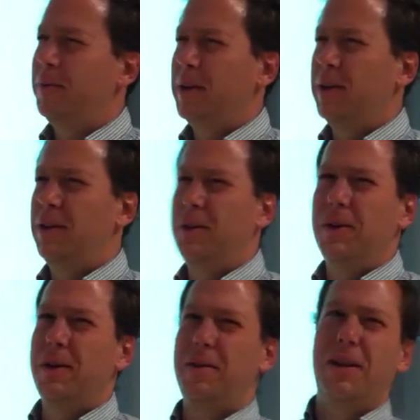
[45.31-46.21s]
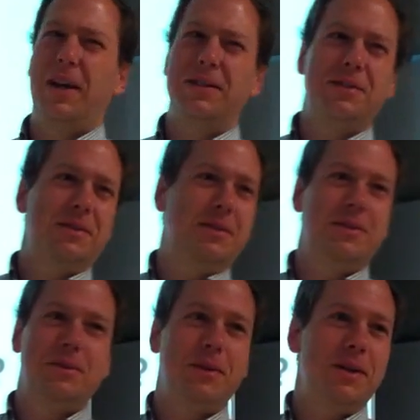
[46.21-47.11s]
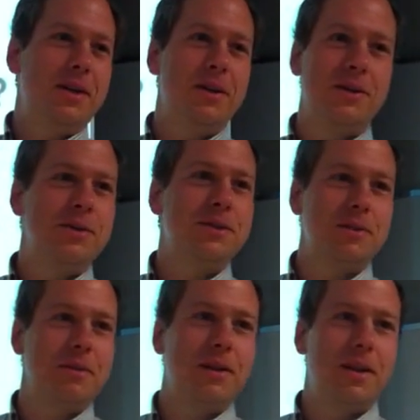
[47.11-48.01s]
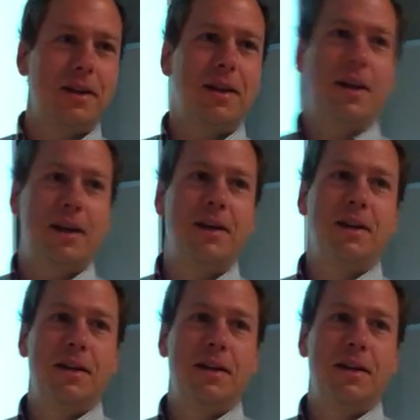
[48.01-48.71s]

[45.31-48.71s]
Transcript: We've been doing it the last 3 years, something like that.